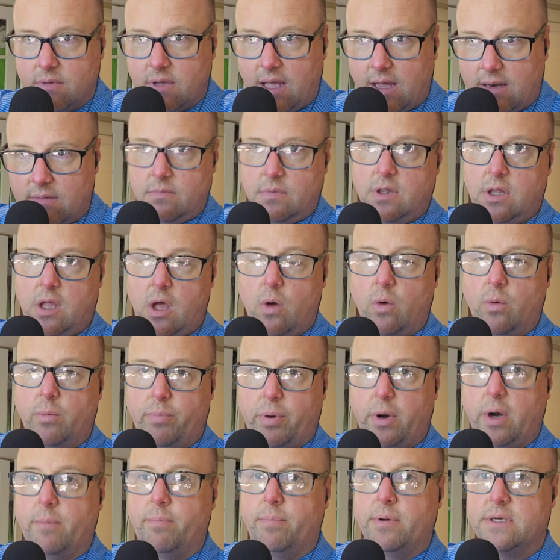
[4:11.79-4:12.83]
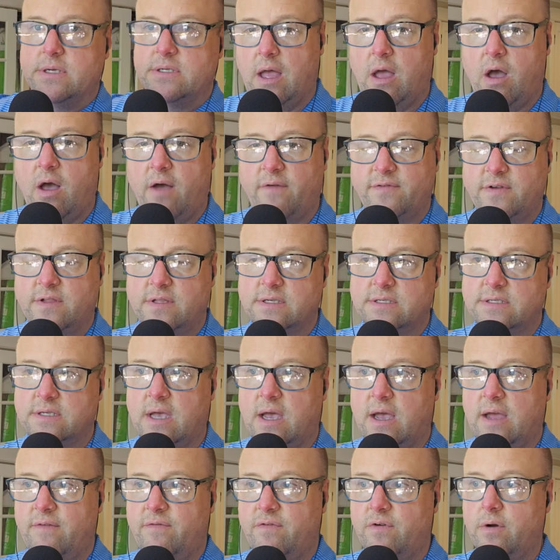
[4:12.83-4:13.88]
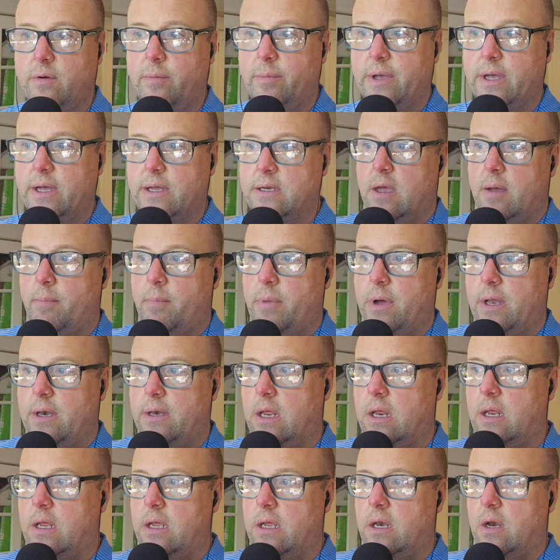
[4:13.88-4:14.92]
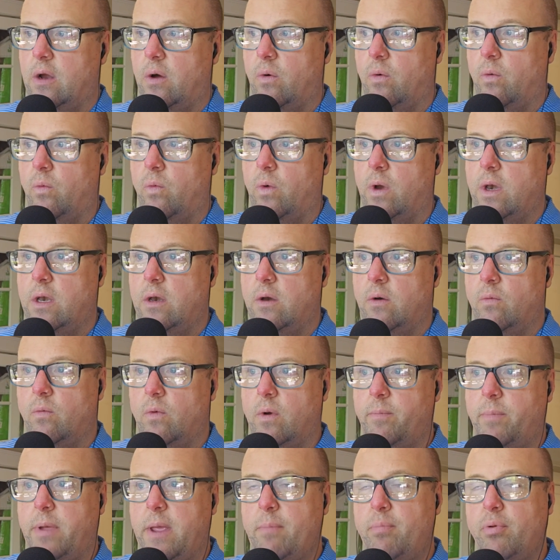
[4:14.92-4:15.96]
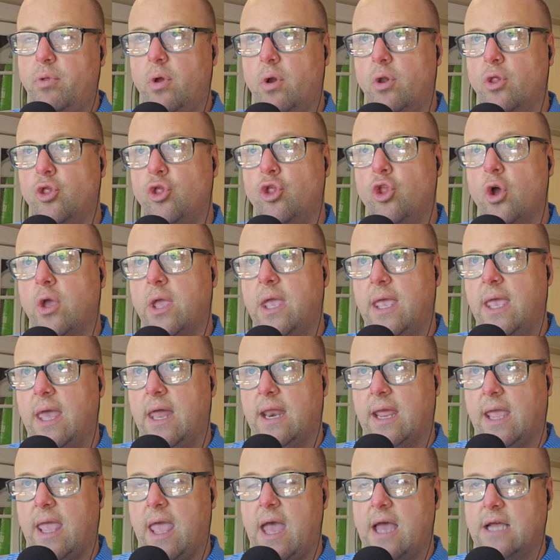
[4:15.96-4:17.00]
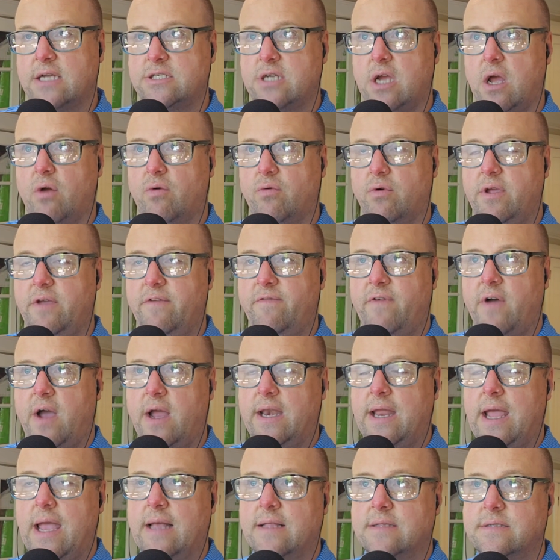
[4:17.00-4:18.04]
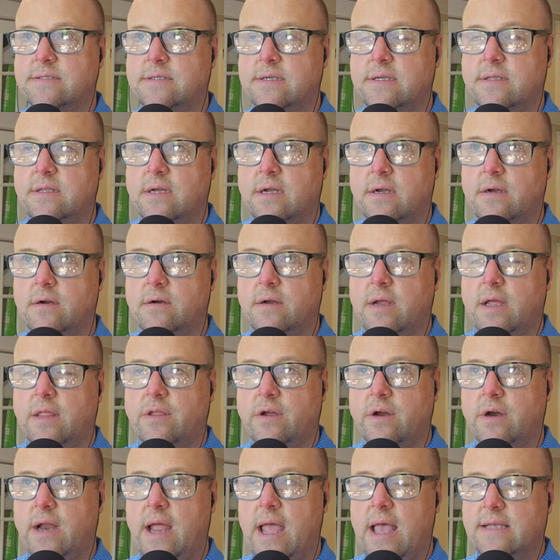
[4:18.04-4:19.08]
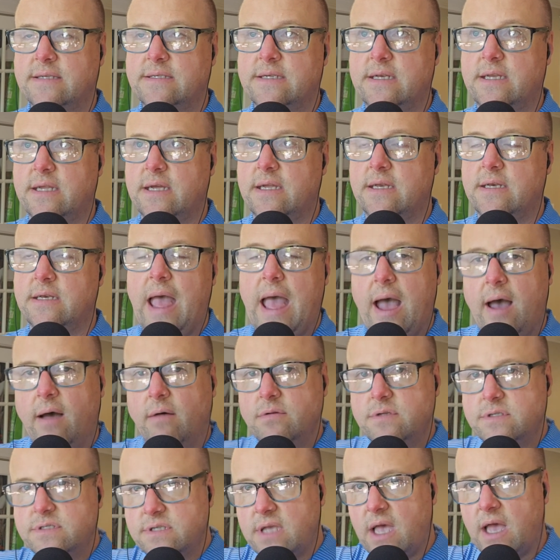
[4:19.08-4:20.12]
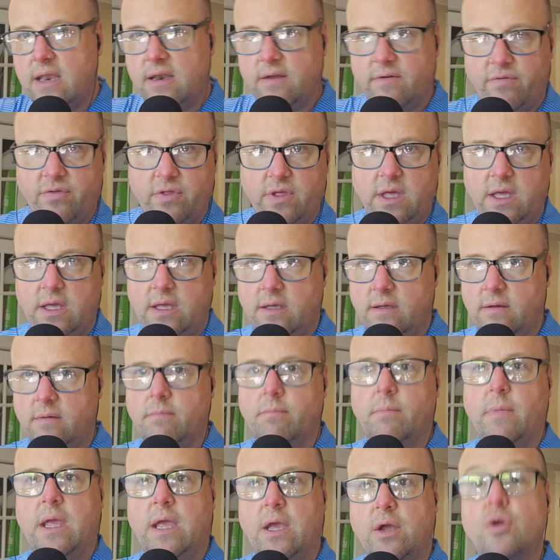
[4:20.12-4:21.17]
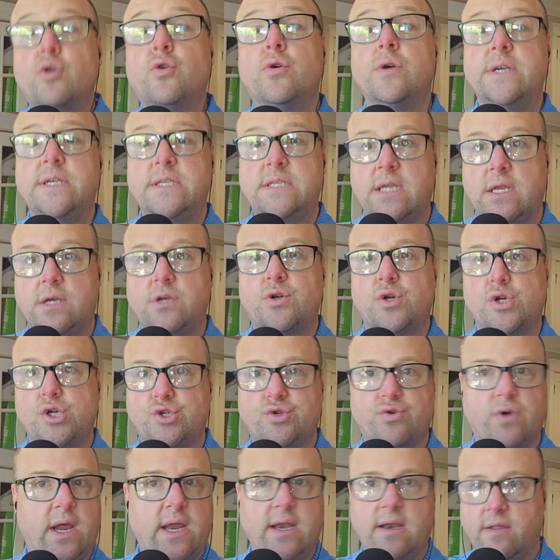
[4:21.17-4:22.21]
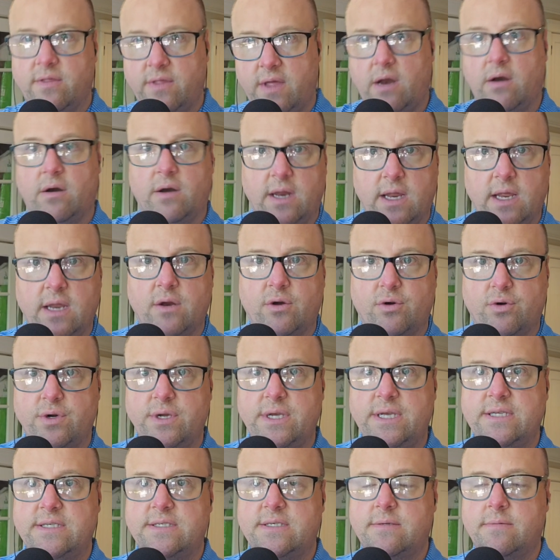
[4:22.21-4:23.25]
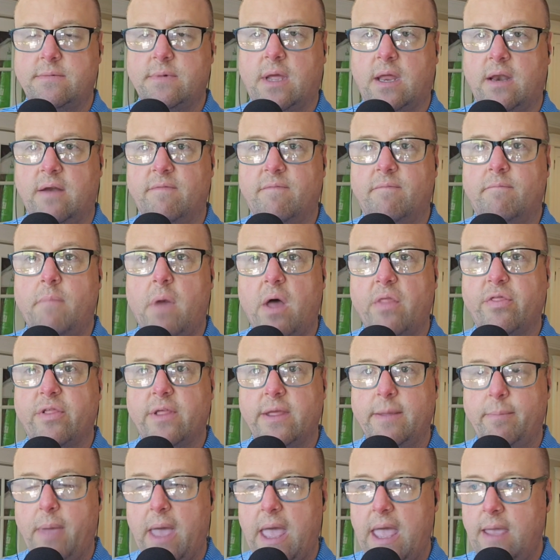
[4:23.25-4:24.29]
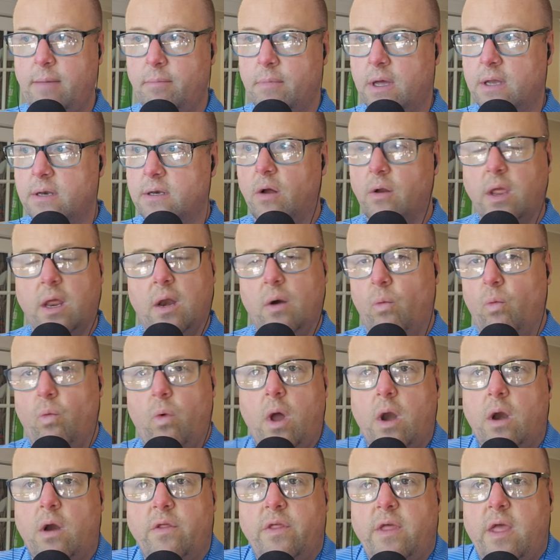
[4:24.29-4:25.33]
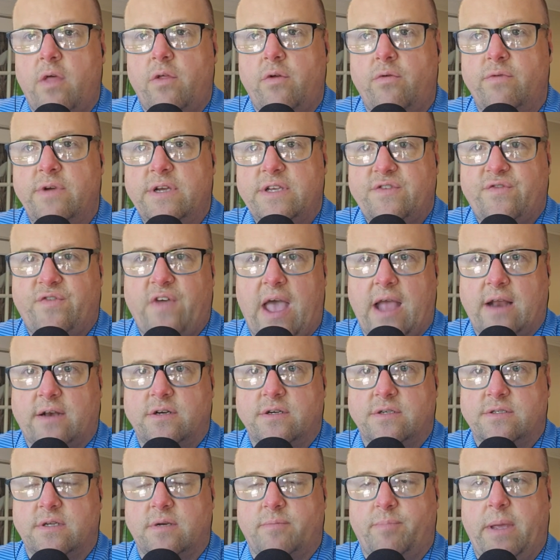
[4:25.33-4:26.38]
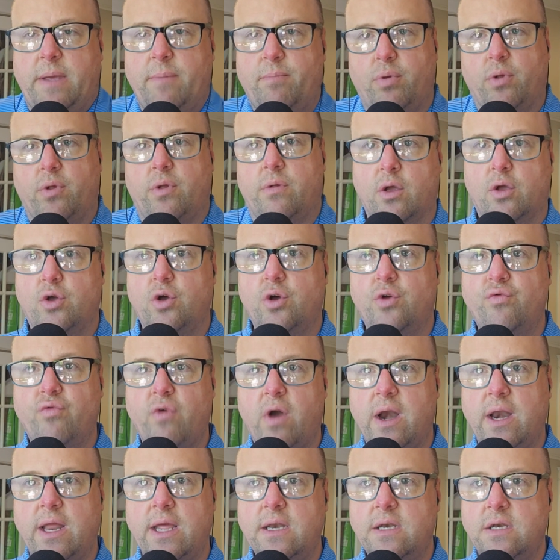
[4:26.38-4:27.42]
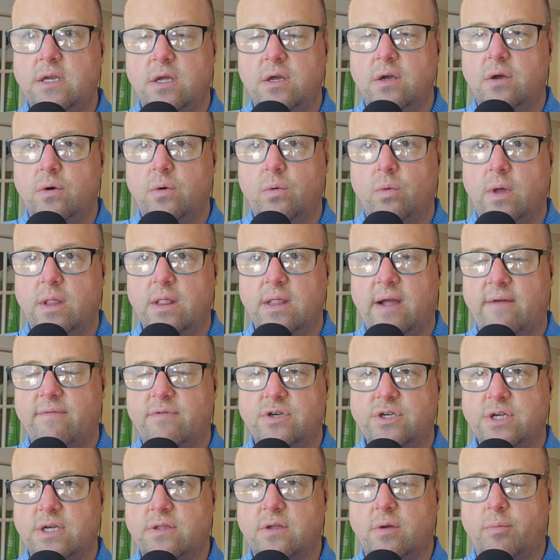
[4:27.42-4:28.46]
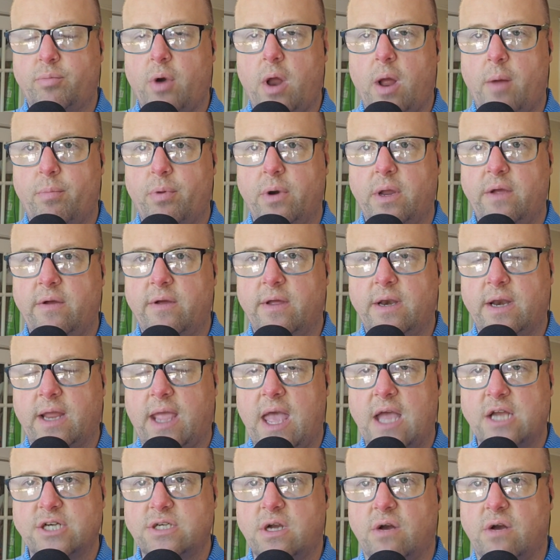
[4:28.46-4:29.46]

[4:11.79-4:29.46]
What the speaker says: loan purpose off to the side for a bit. But, when people are looking at a cash out refinance and they're hesitant, outside of the increased interest rate and their increased kind of monthly payment, what are the other risk factors that people could run into when leveraging their property in a cash out